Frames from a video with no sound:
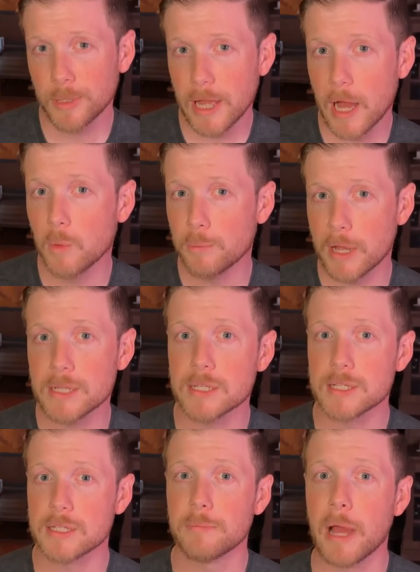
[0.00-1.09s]

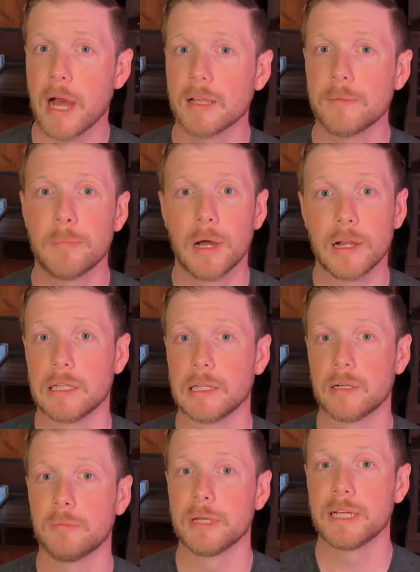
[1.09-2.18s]
outpaces the palate by a
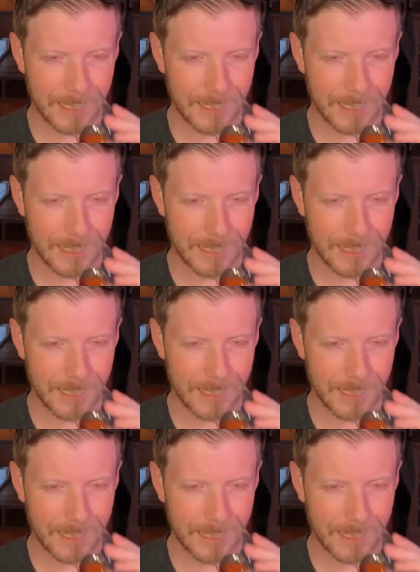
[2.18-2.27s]
little bit.